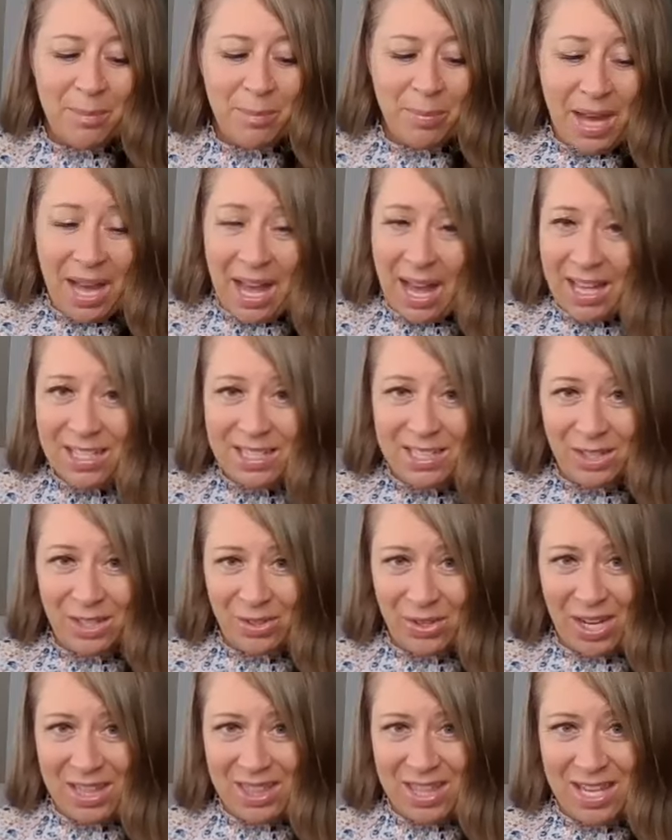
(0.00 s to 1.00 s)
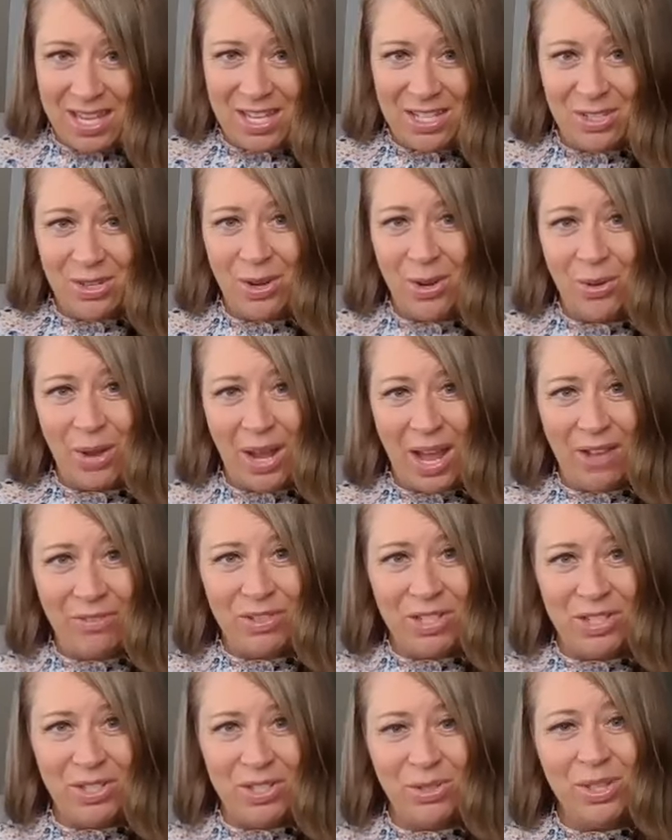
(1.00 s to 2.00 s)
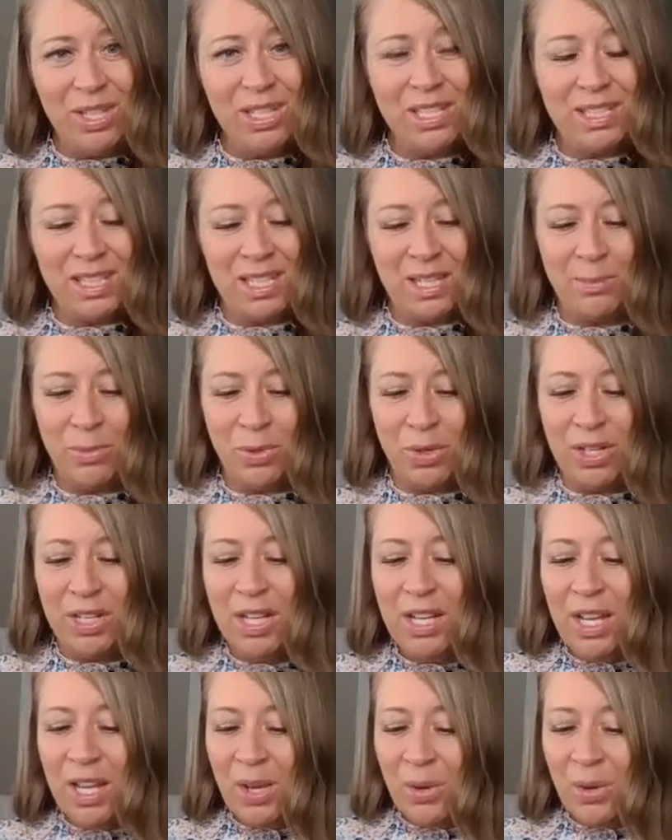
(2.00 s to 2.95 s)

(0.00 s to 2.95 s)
But the great thing is you don't have to do this anymore